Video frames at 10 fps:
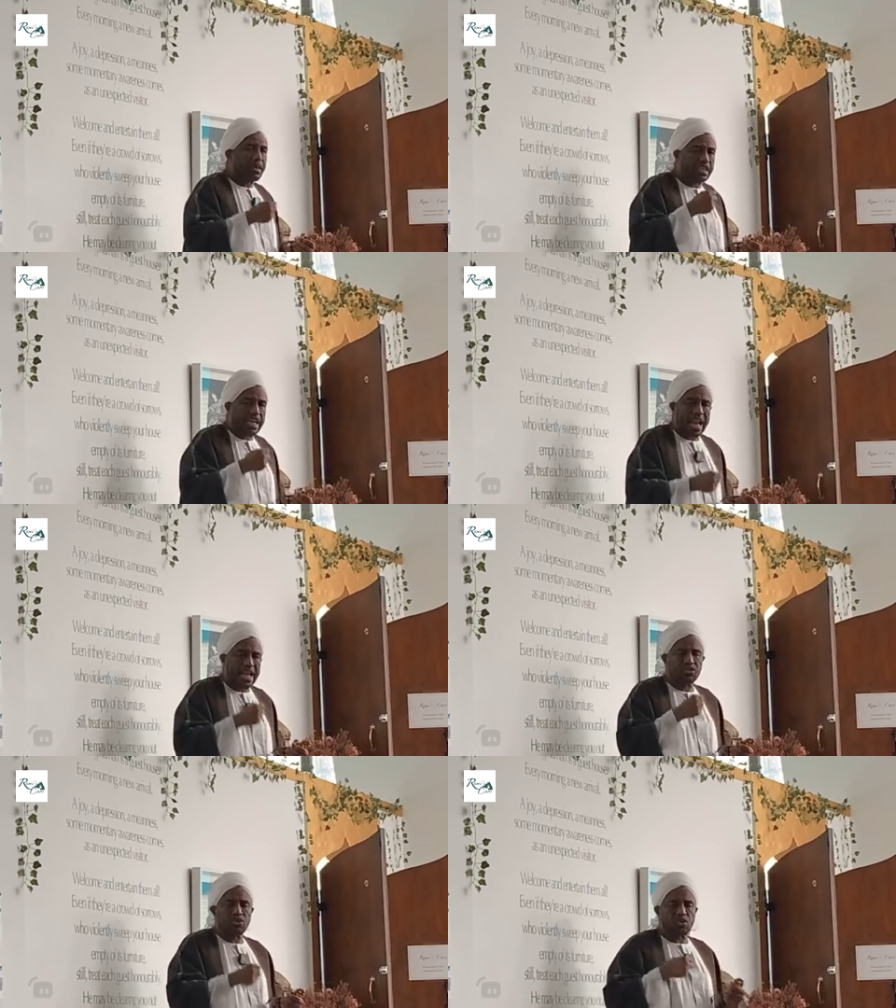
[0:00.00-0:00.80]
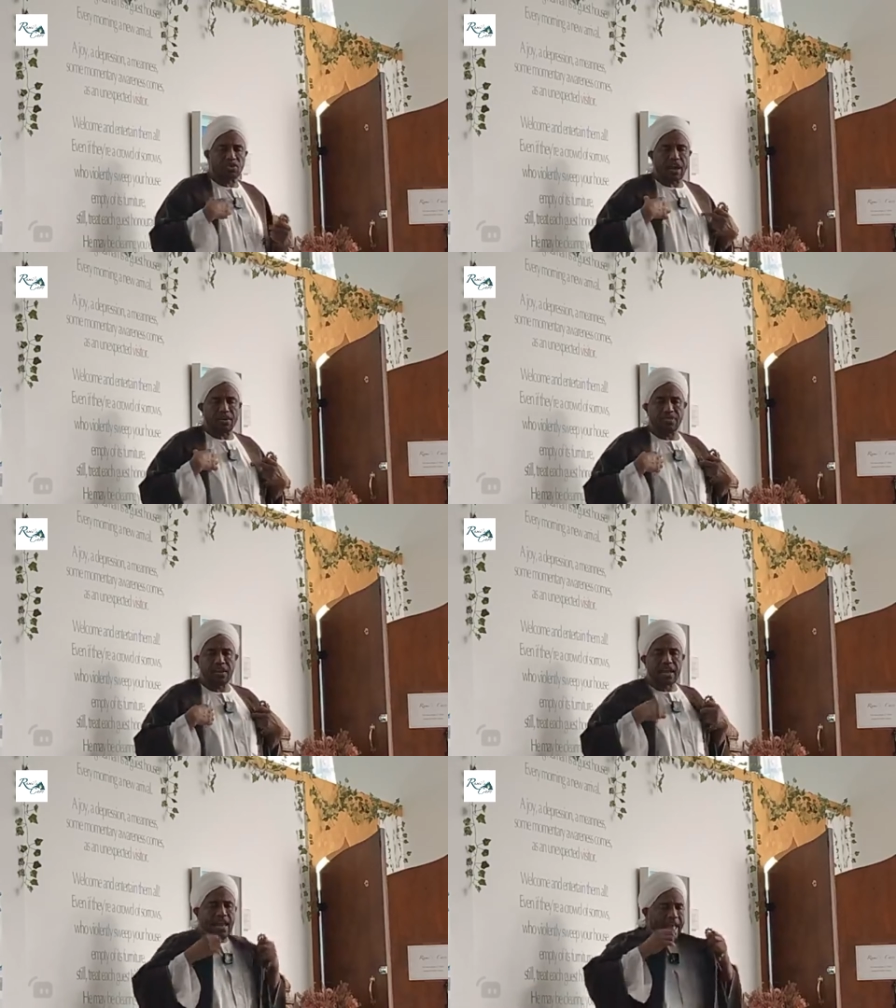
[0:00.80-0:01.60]
but cleanse yourself.
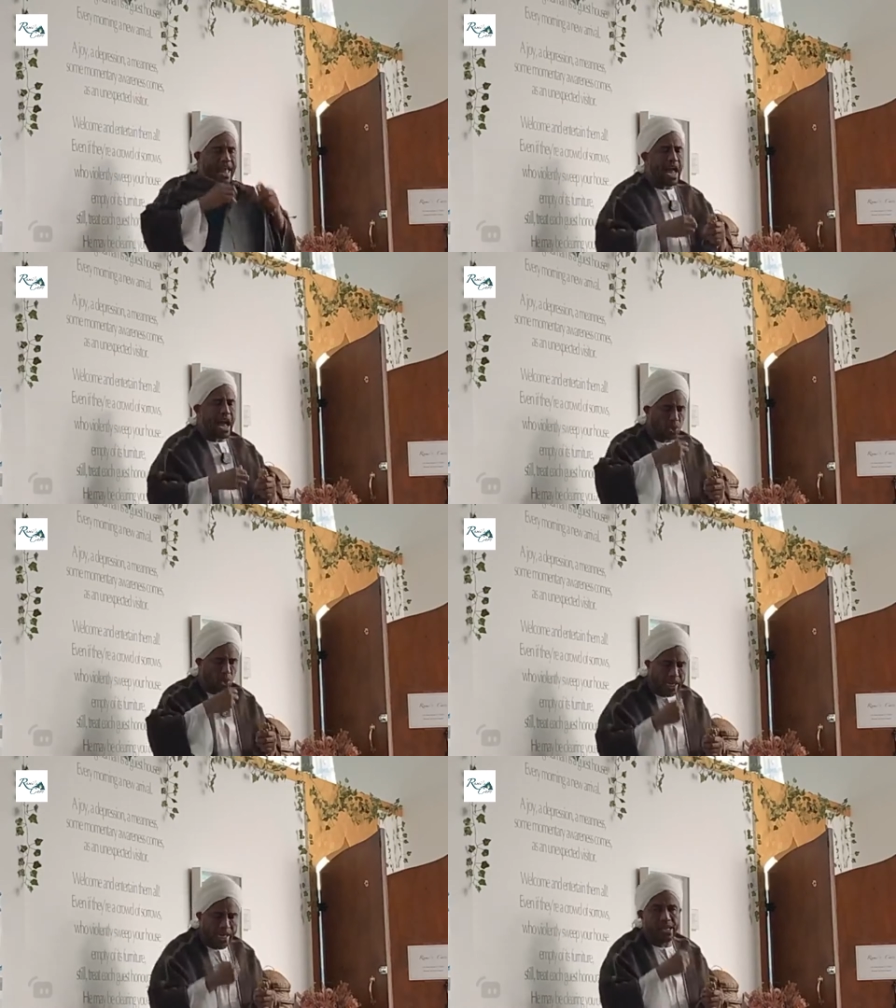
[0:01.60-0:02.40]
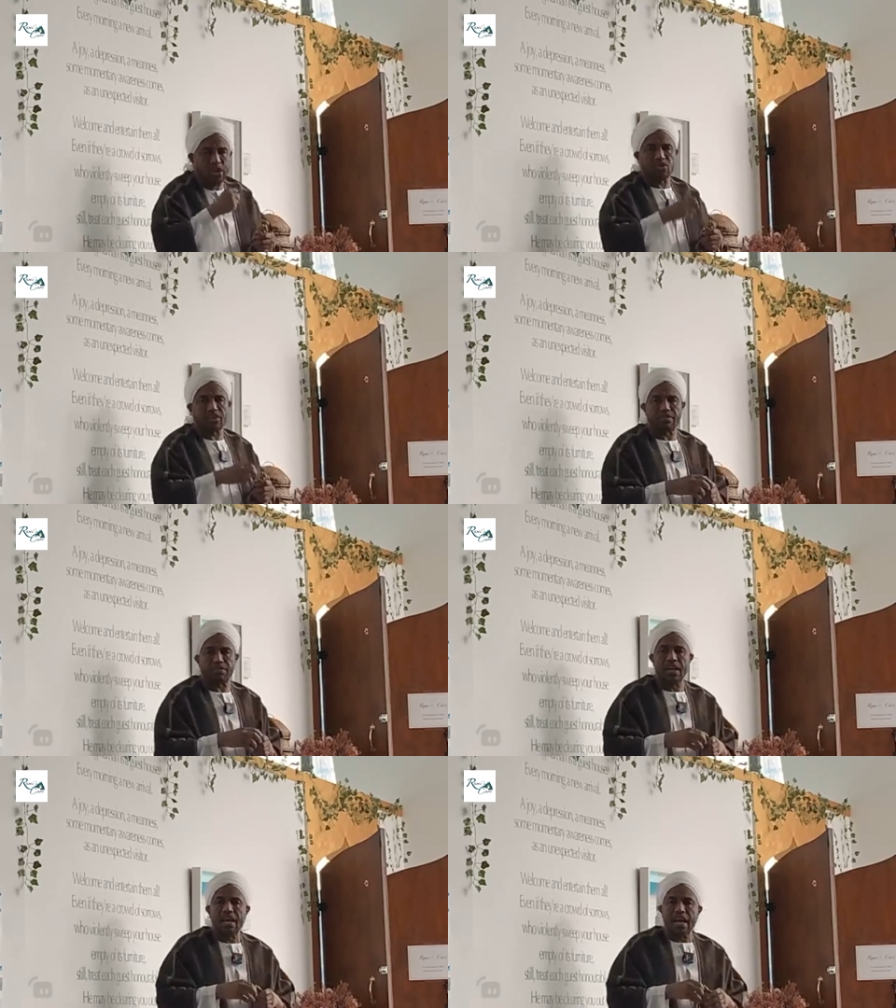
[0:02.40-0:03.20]
Learn how to clean yourself.